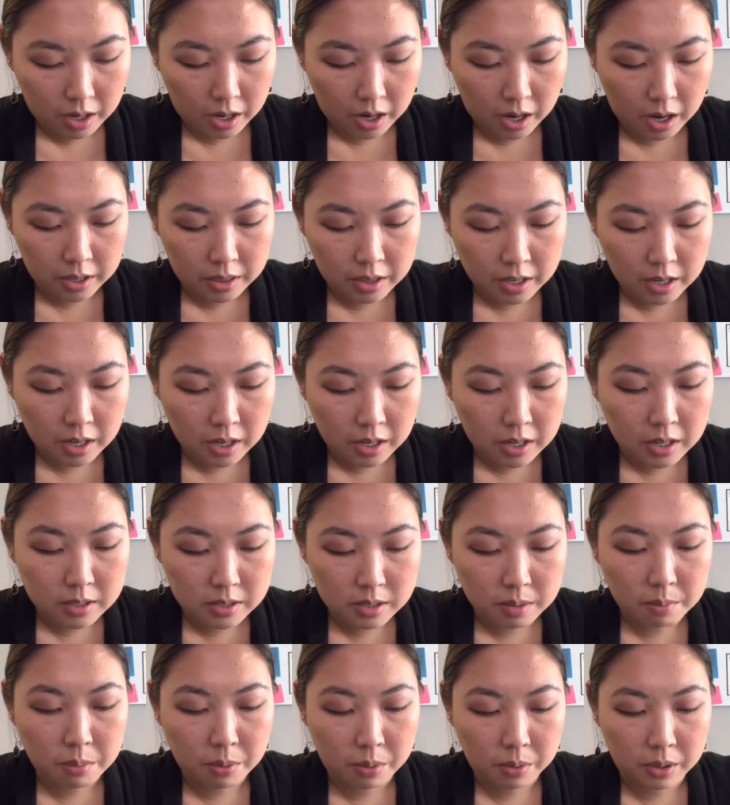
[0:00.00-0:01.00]
I think it is
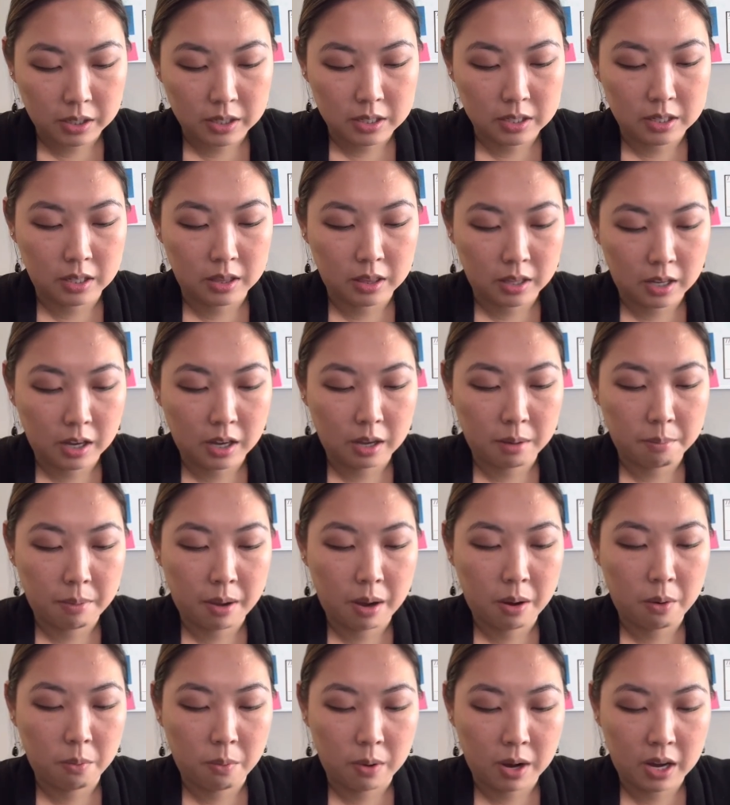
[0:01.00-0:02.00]
important to think
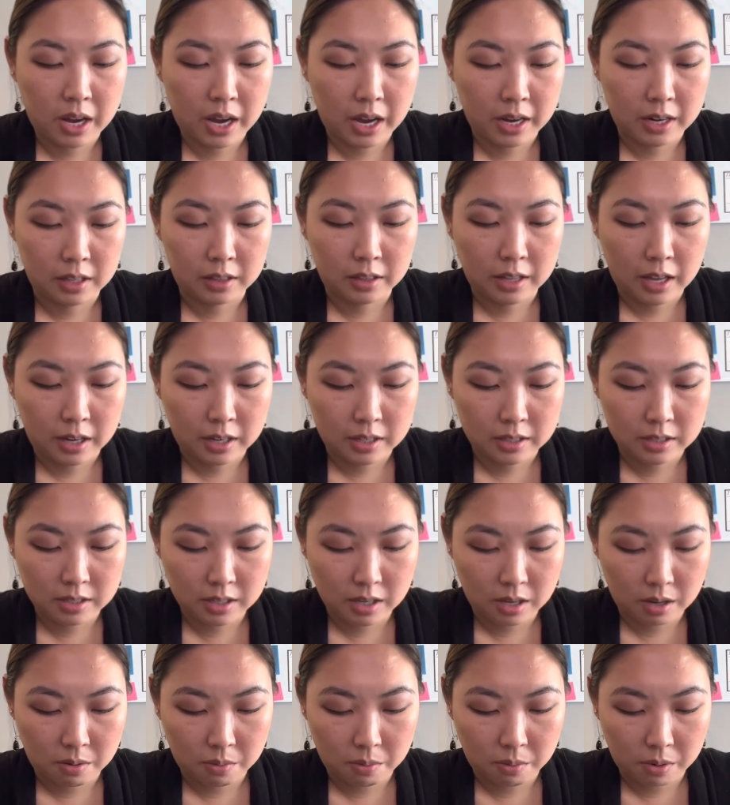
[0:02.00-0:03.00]
about what kind of legacy
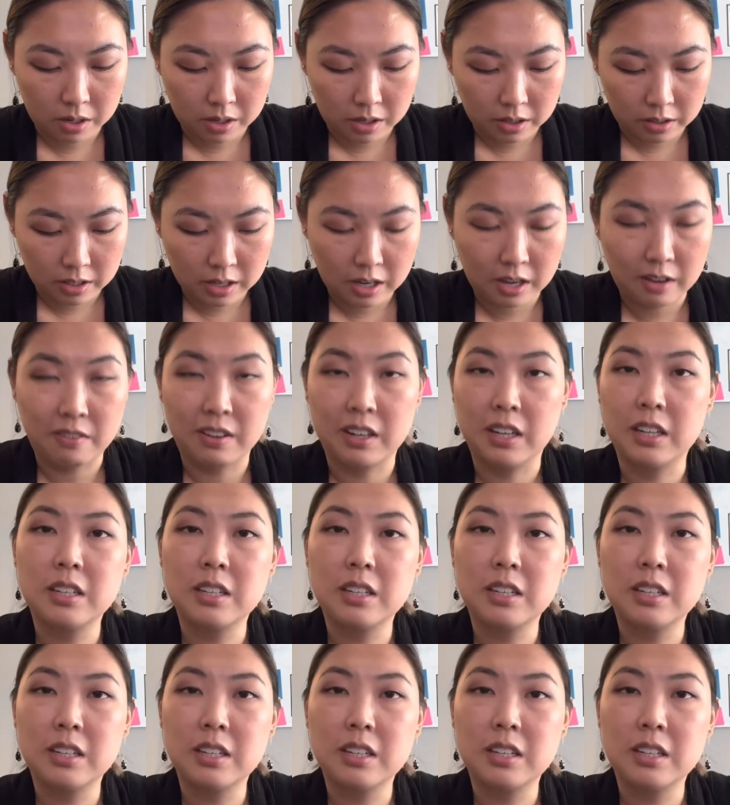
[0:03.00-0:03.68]
you want to leave. And it